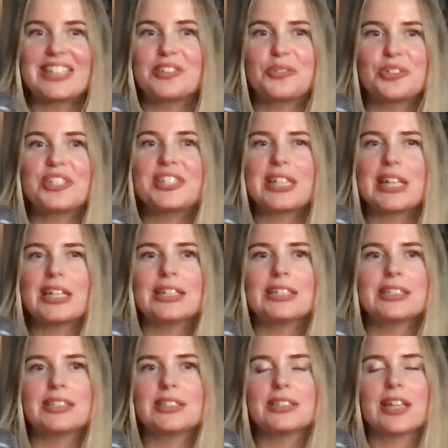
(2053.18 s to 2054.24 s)
interesting.
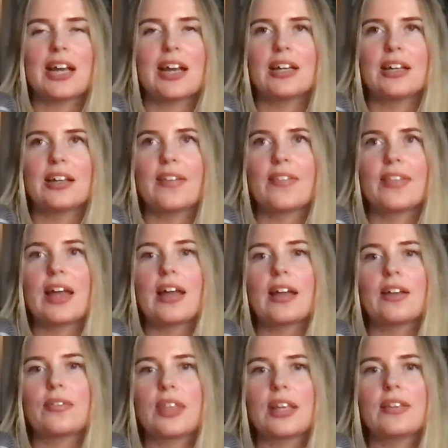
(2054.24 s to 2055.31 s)
It's and
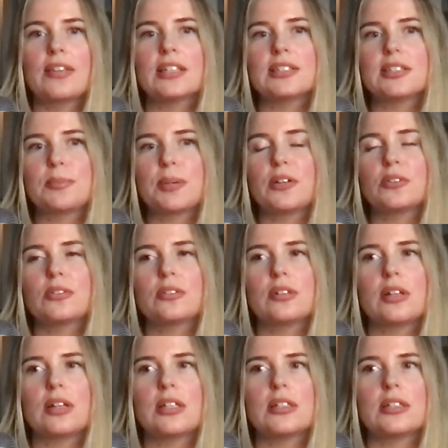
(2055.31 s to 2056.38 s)
I think
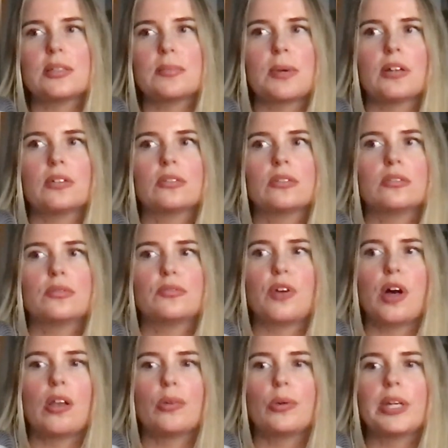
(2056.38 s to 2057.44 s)
it's about
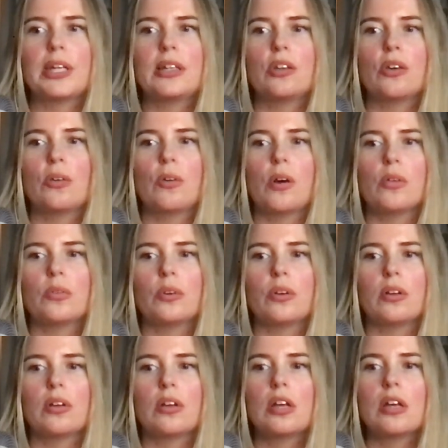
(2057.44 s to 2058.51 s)
following your own.
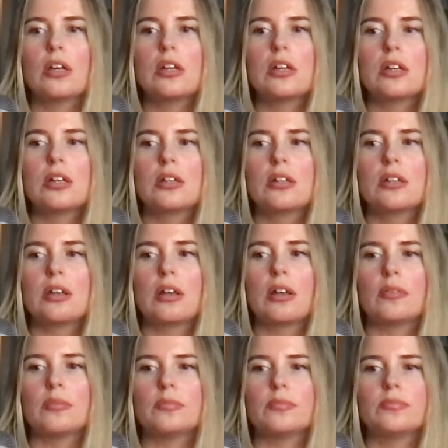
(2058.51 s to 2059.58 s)

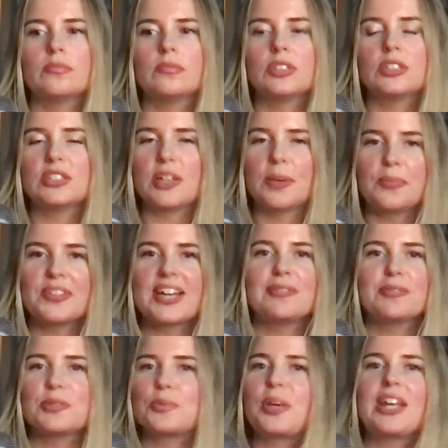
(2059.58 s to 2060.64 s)

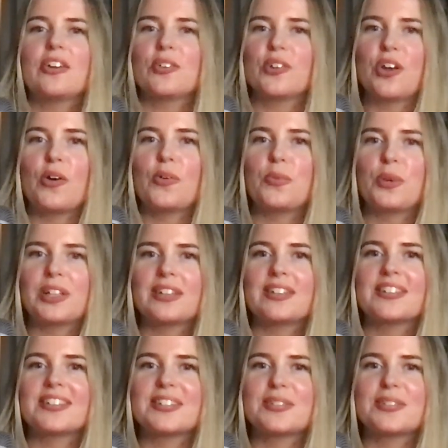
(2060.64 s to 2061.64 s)
Sometimes we don't know what,